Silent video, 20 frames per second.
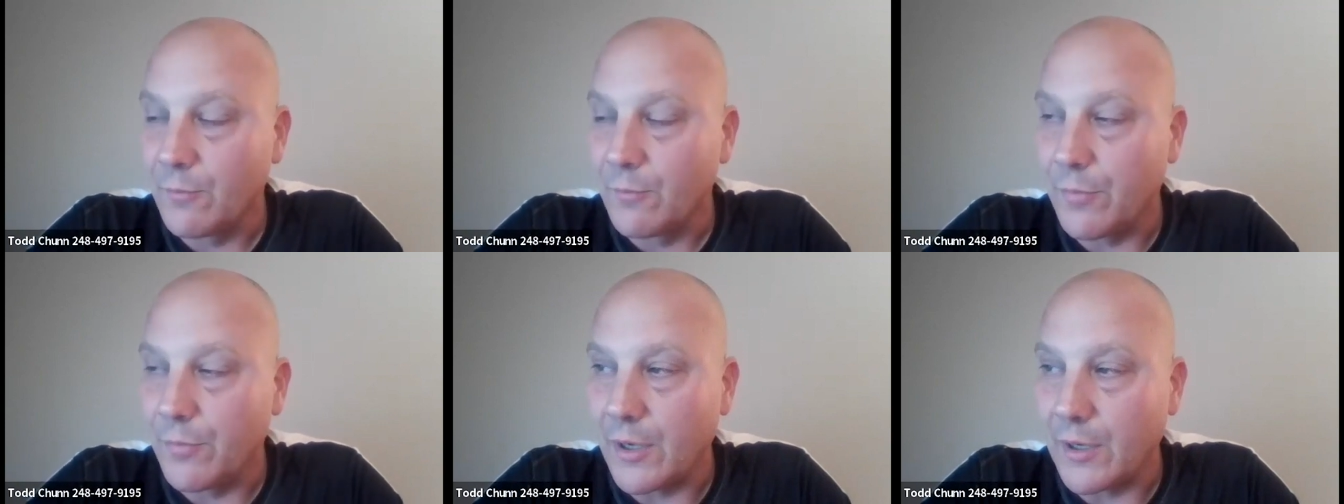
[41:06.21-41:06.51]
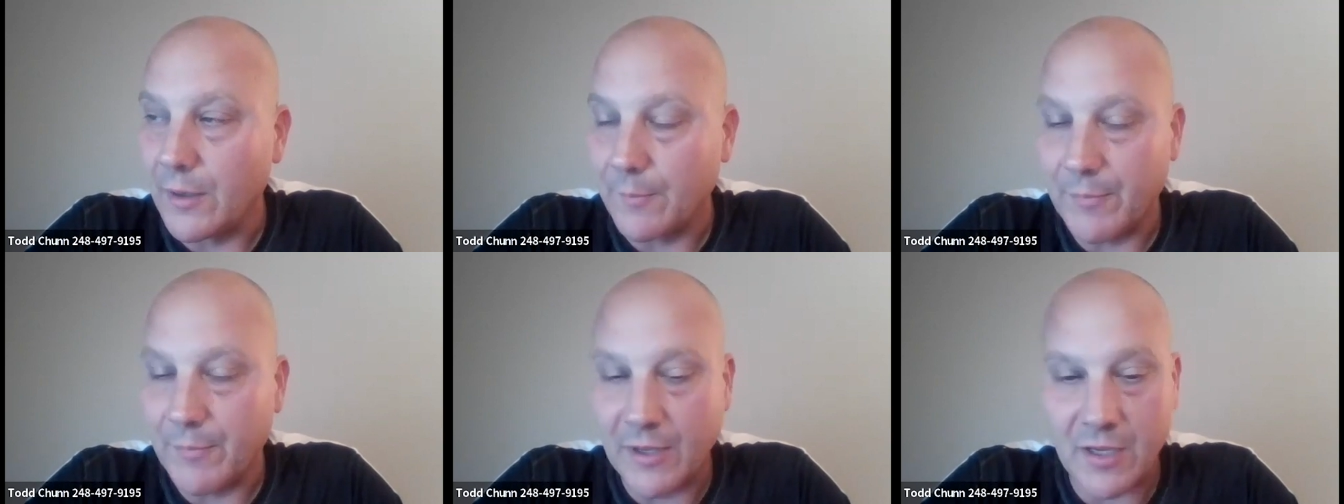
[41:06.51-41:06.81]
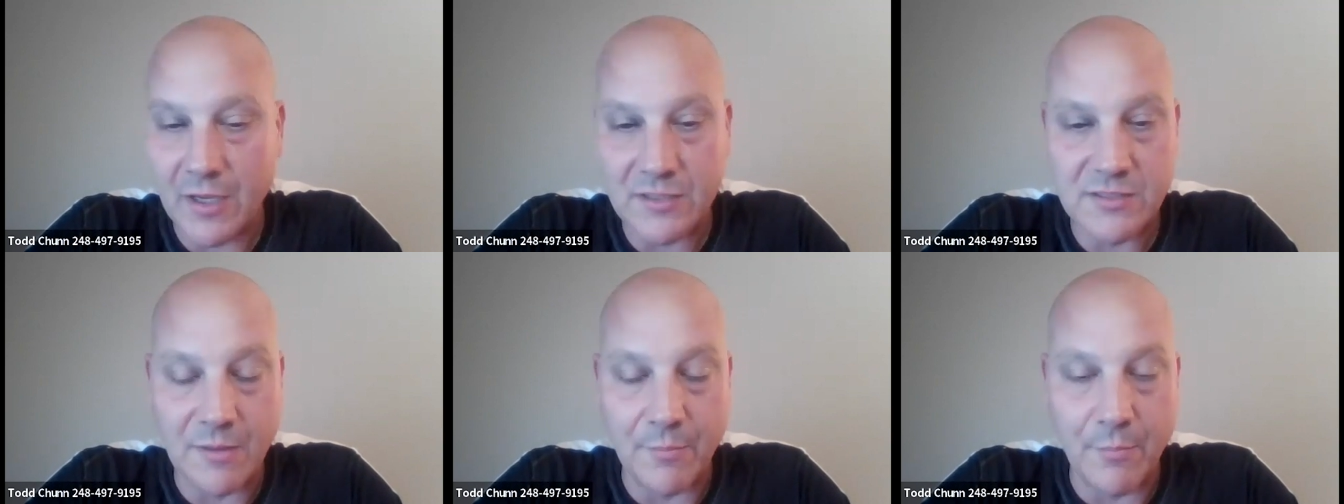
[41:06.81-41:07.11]
But
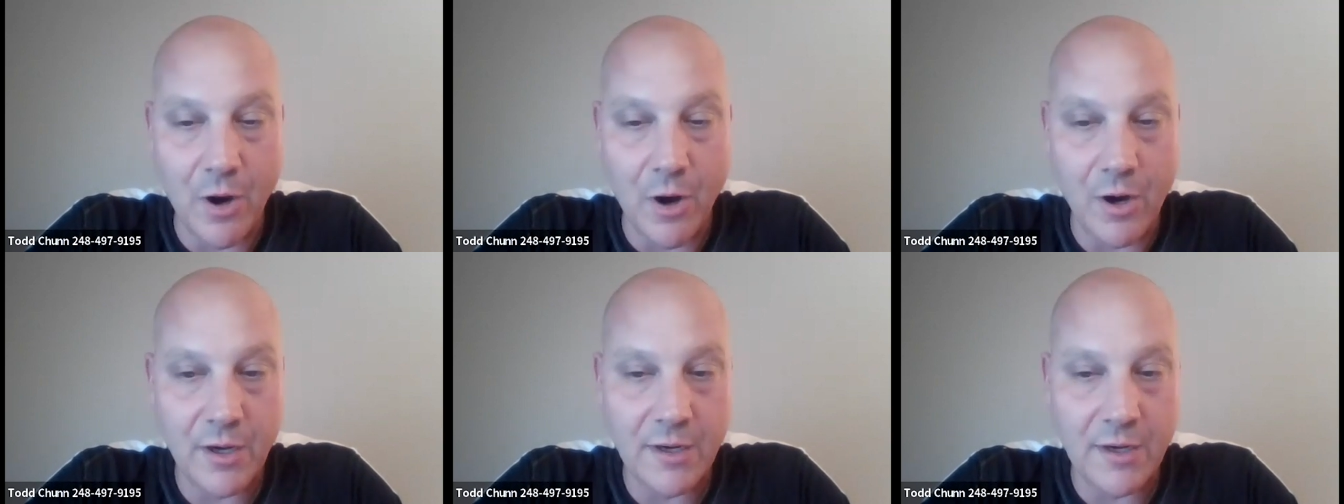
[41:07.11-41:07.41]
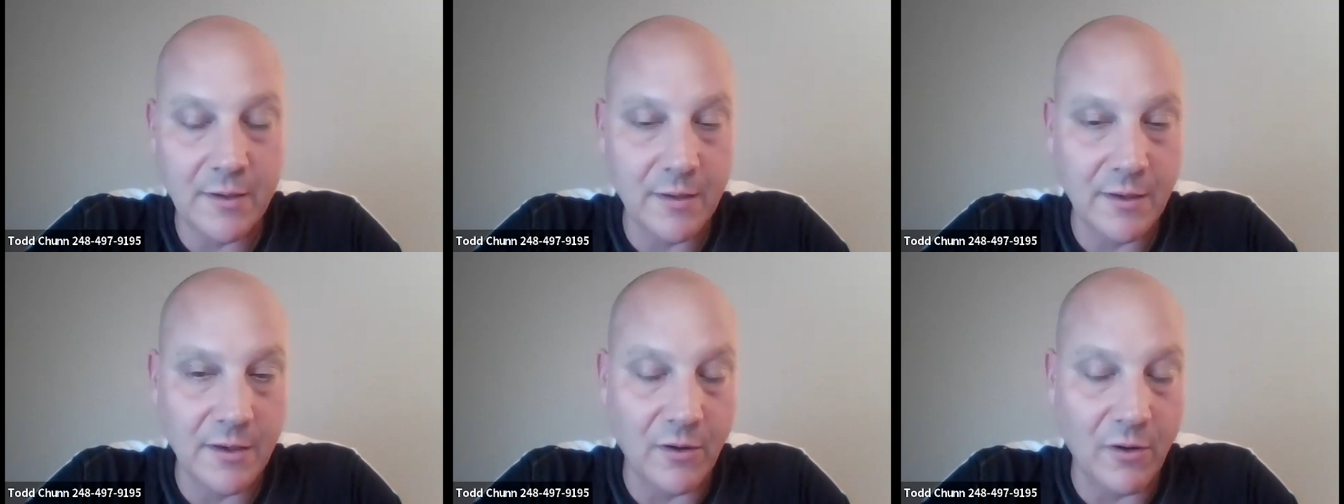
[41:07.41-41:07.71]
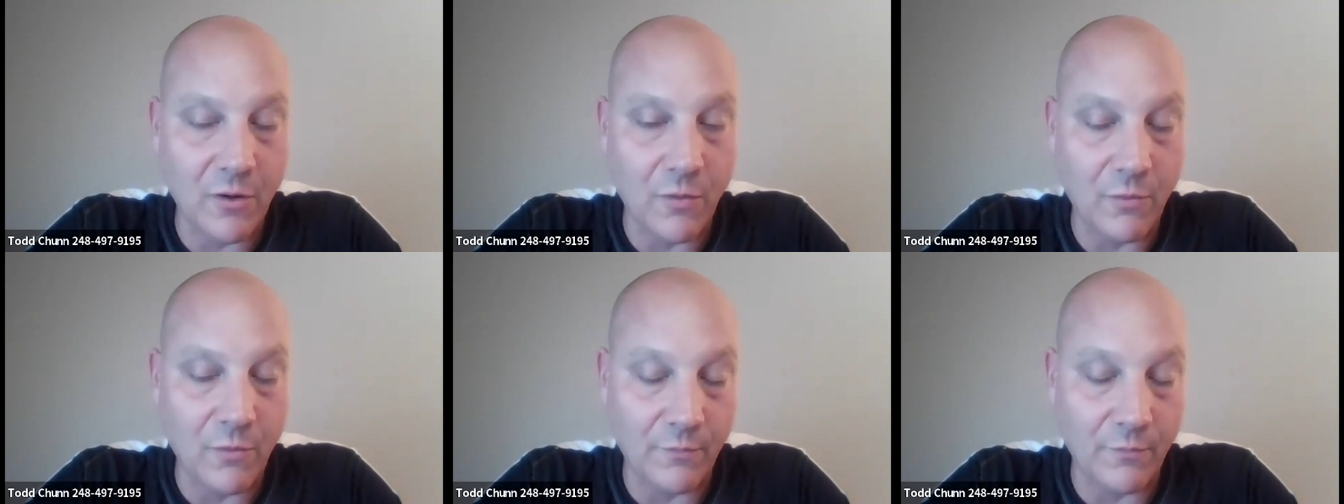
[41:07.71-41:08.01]
because the market, you
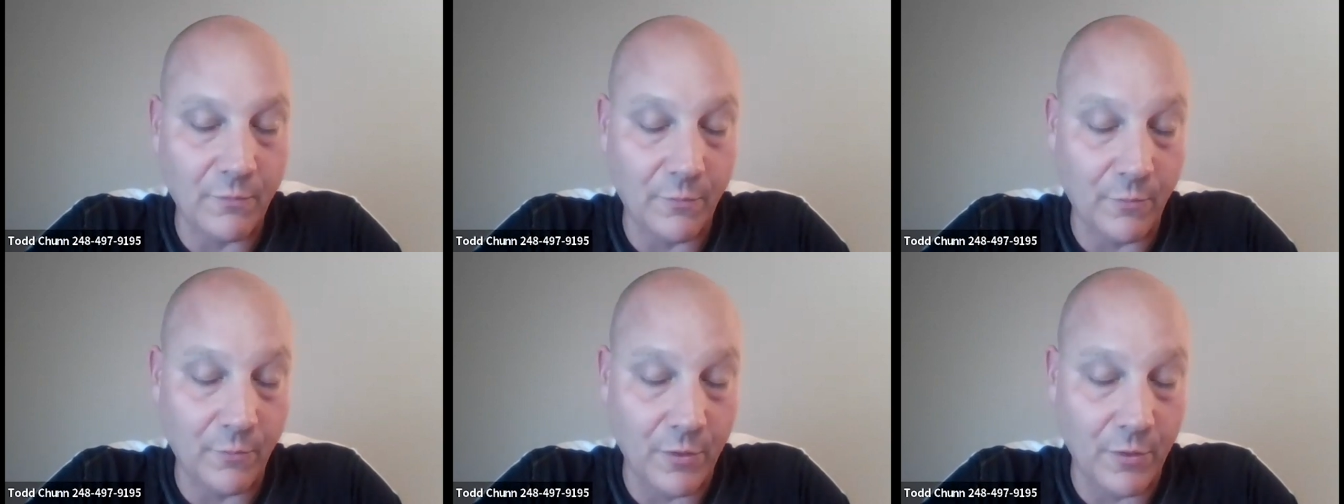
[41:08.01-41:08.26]
know,